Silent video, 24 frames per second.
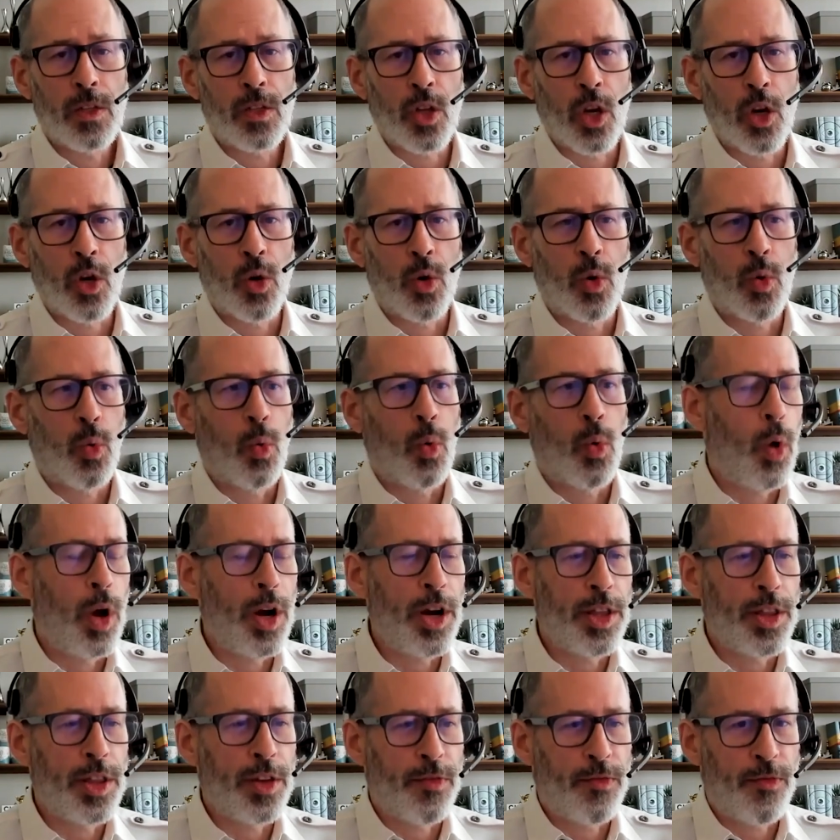So
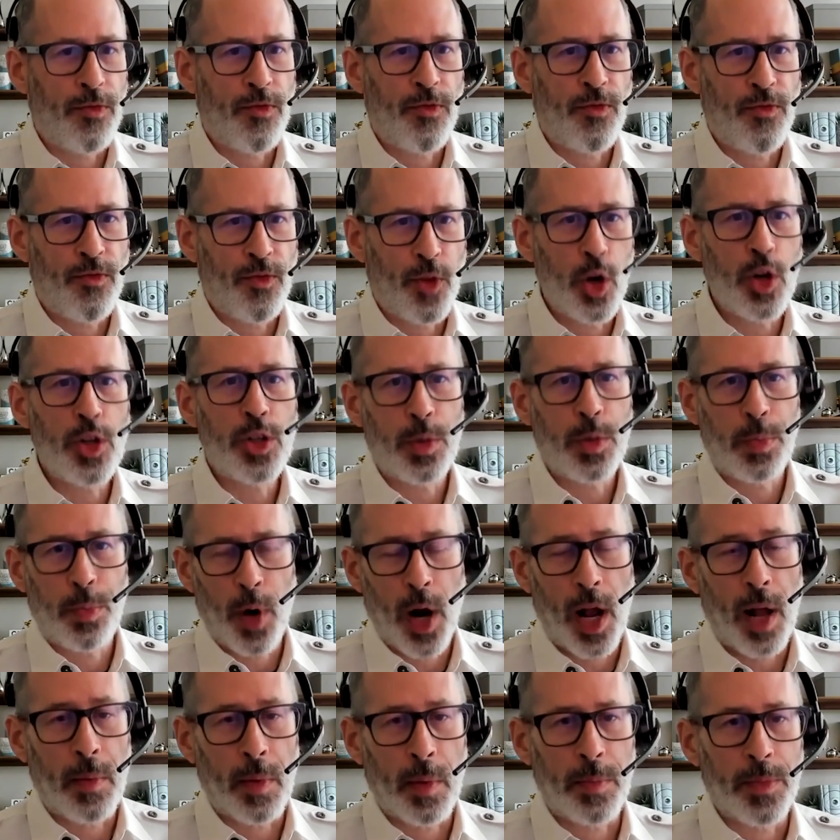one of the first
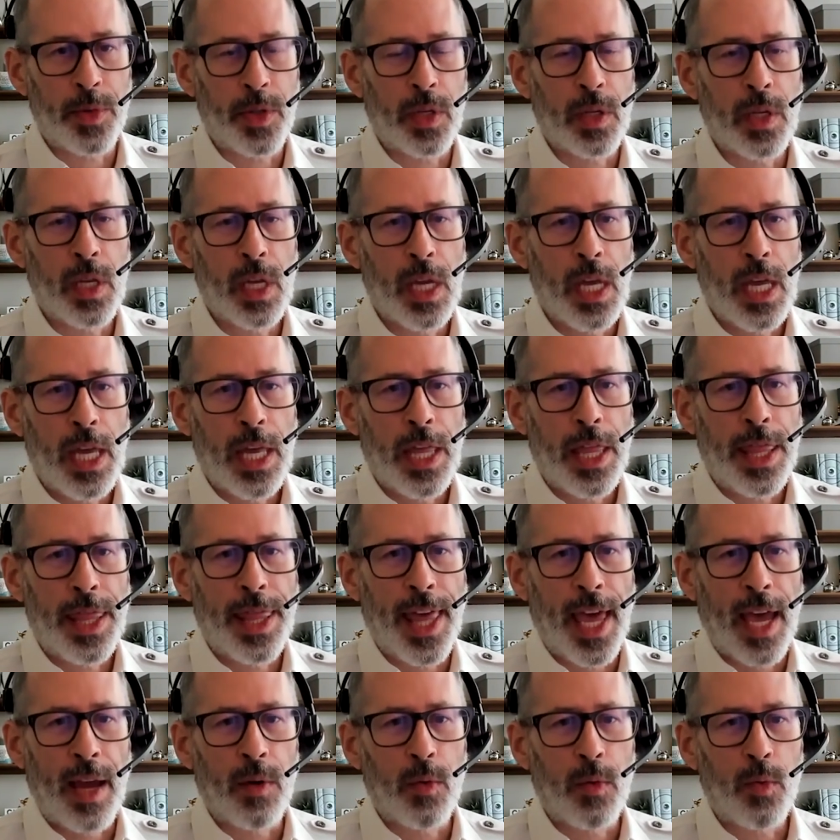problems
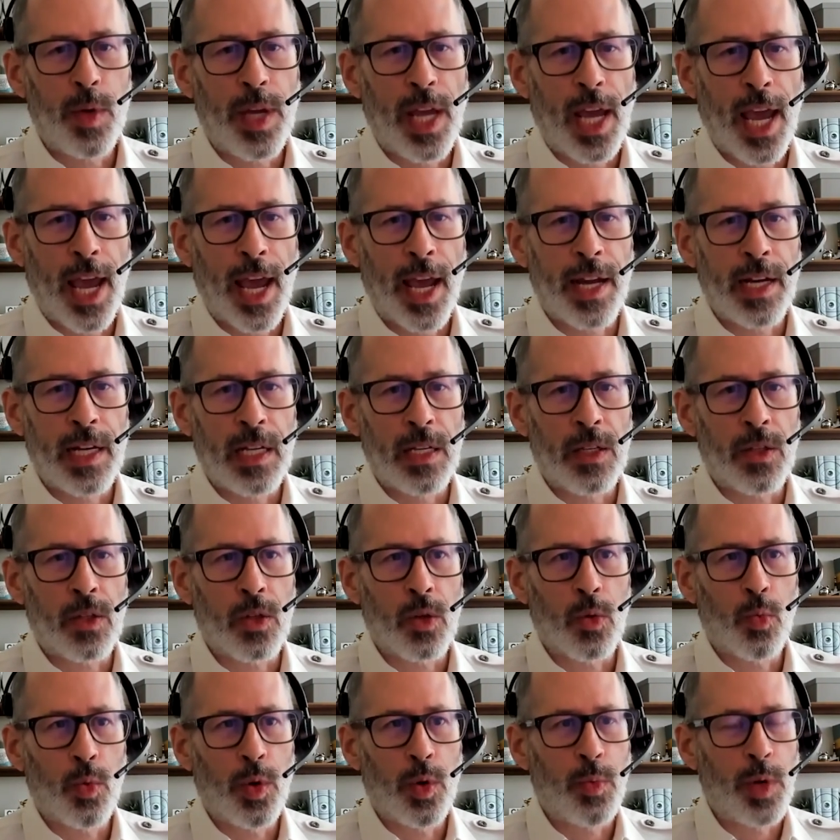that we had
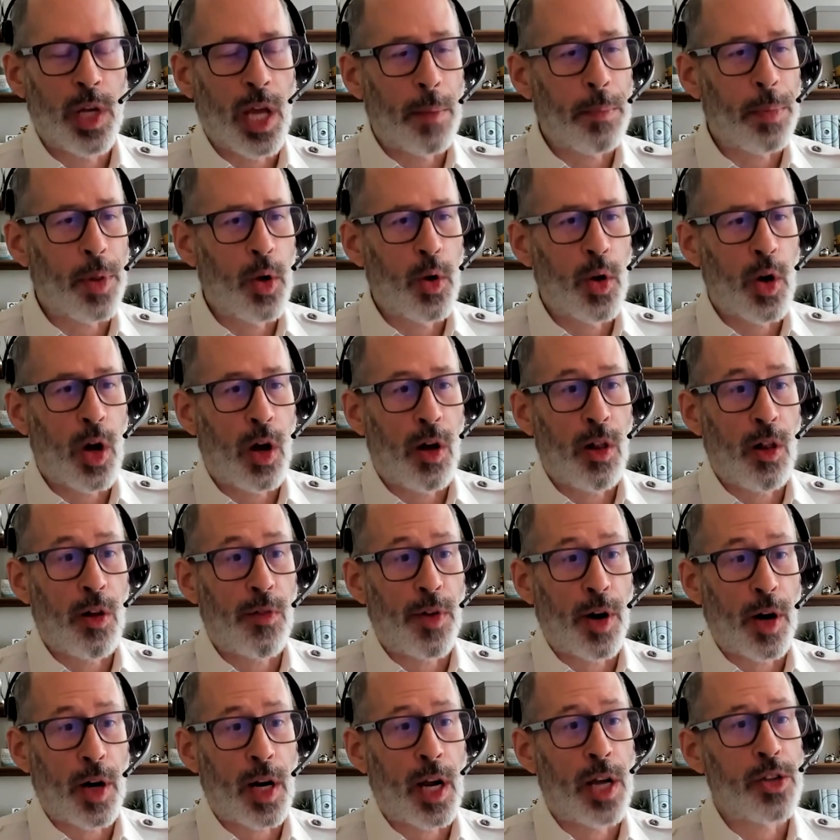is when we upload all
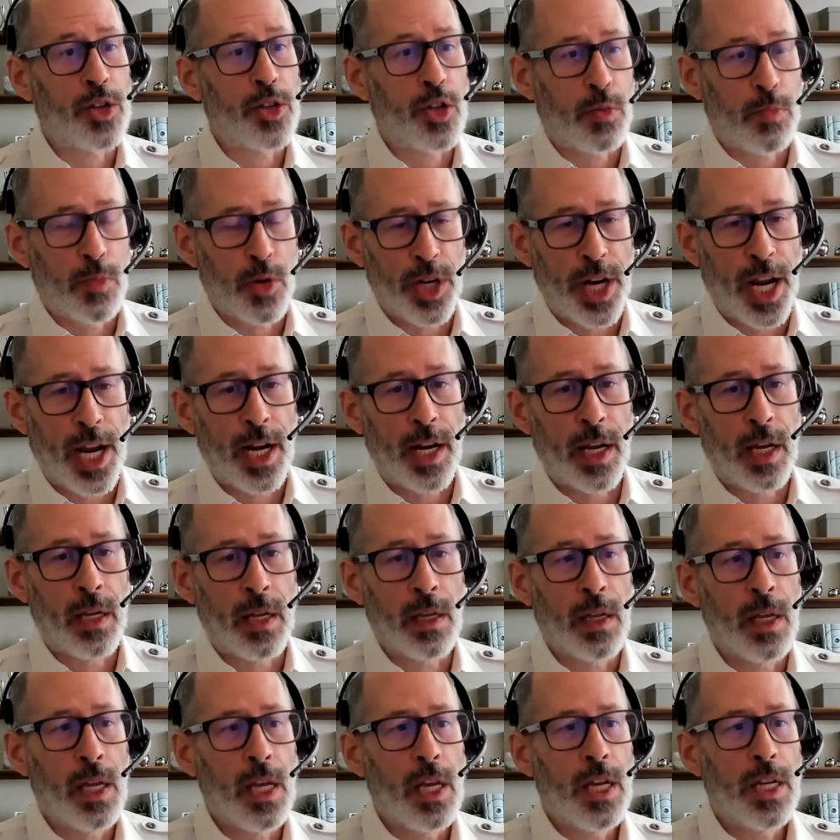of our customer
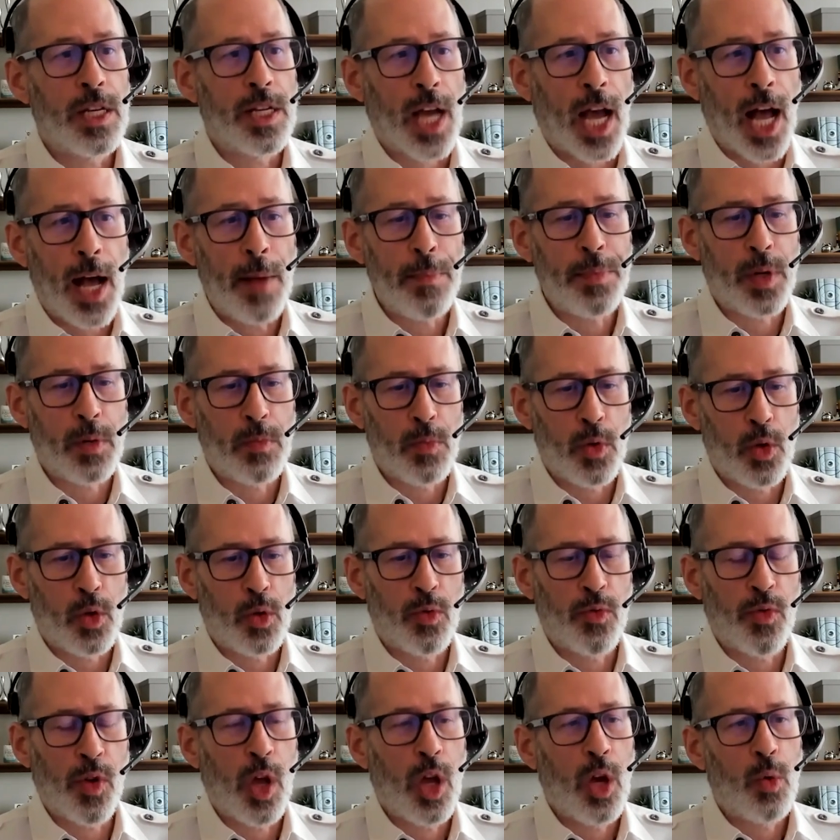data to
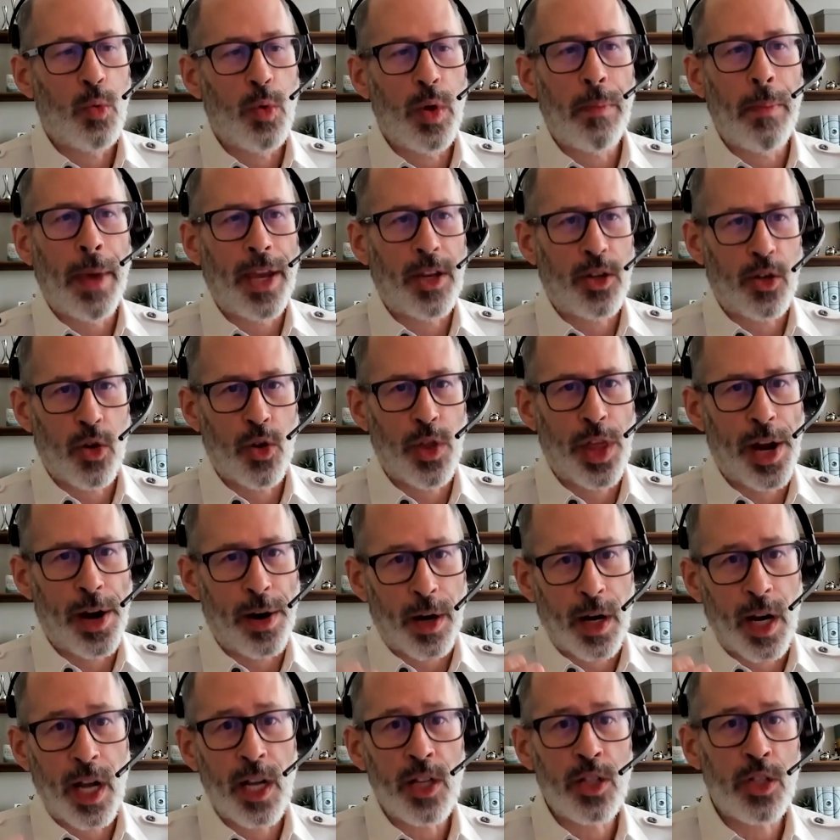Optimove, we make sure that
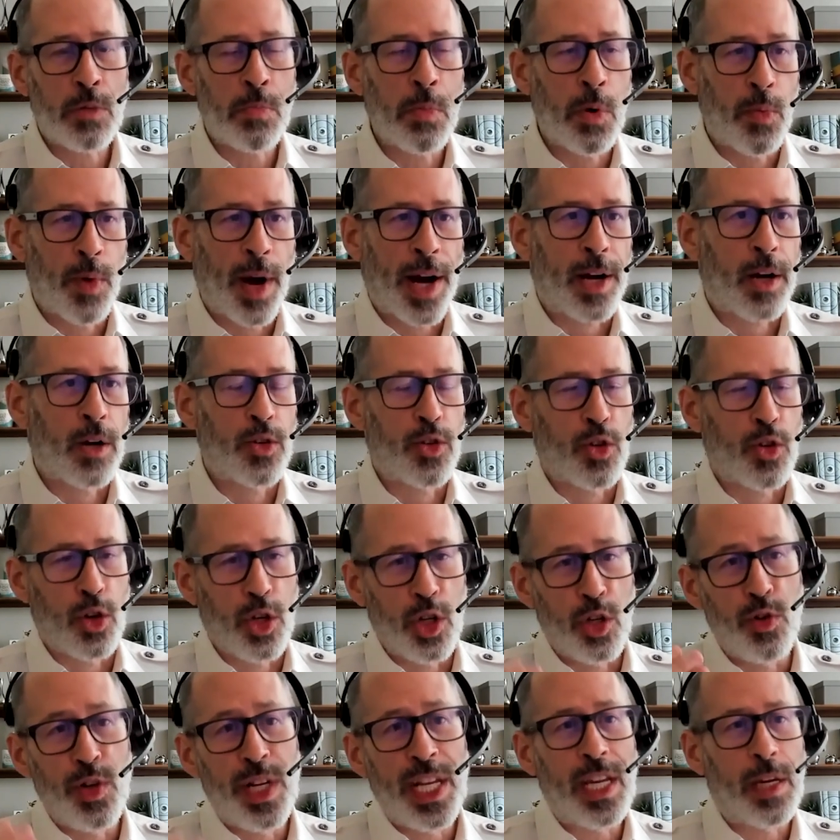our customer records are
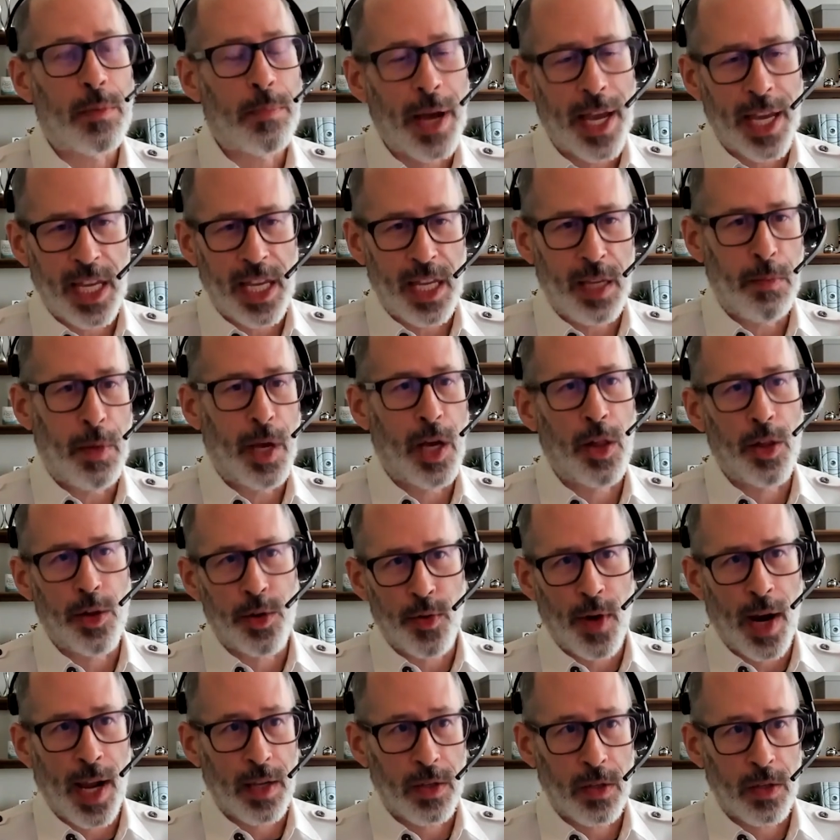unique by email
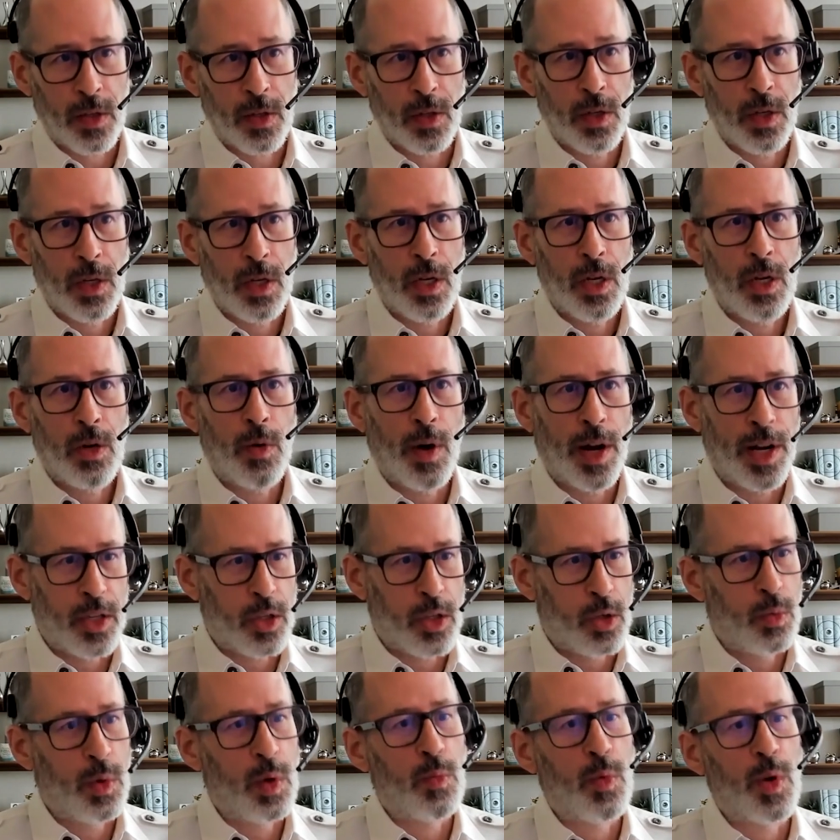address,
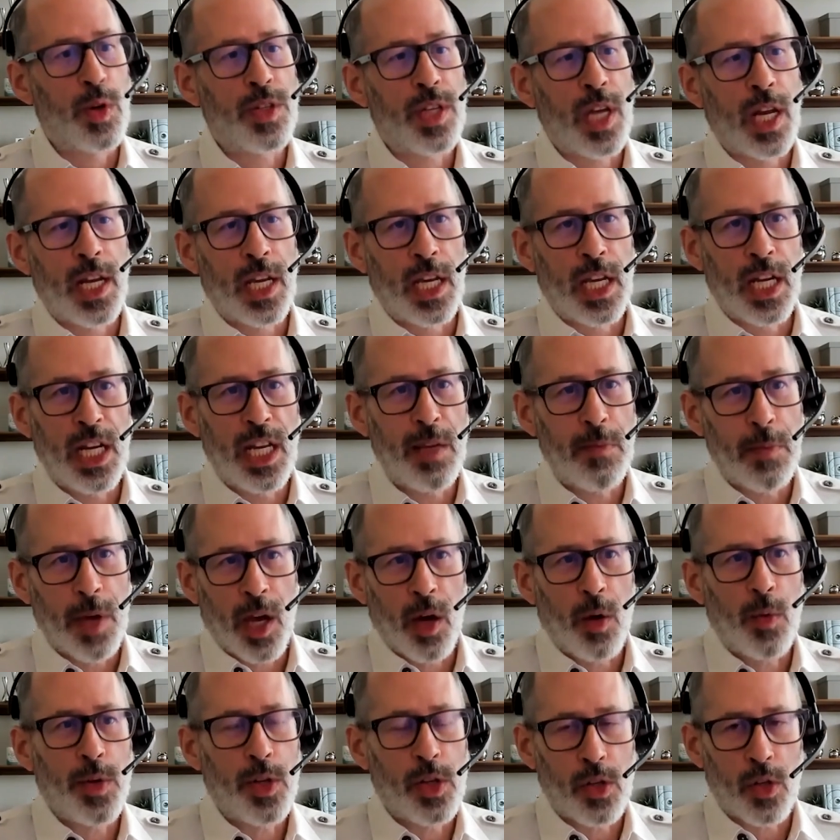right? So when we're sending an
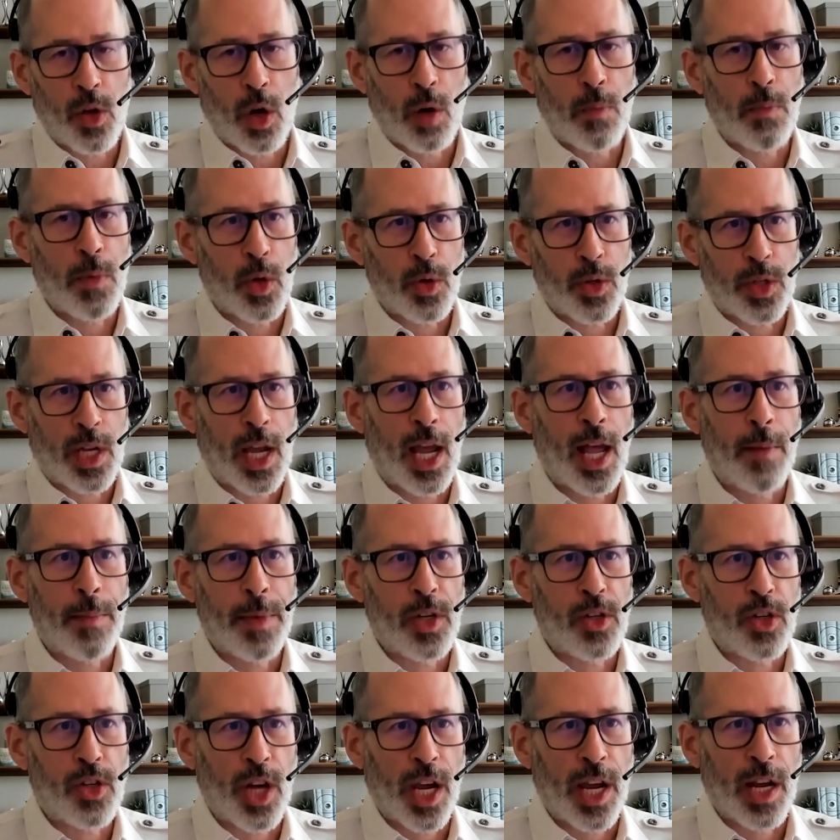email, which is our most
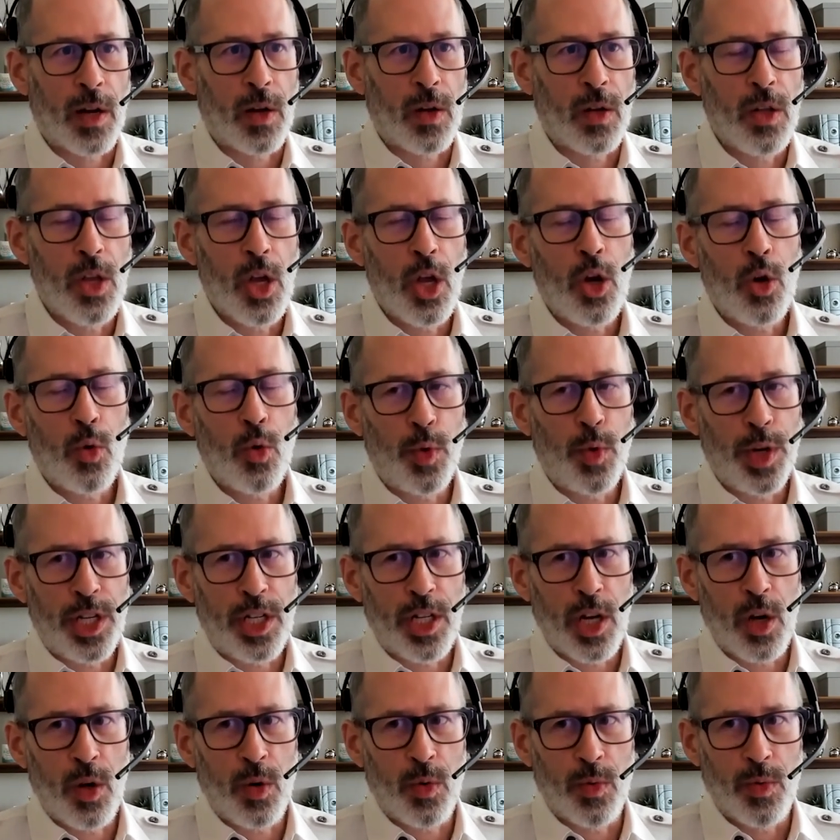common channel, we
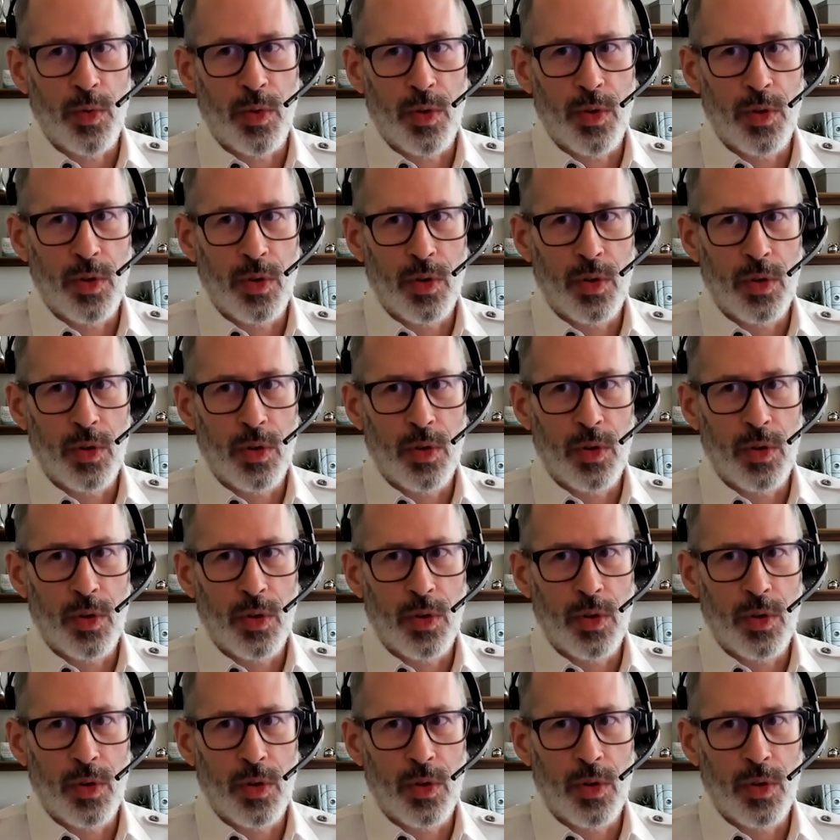don't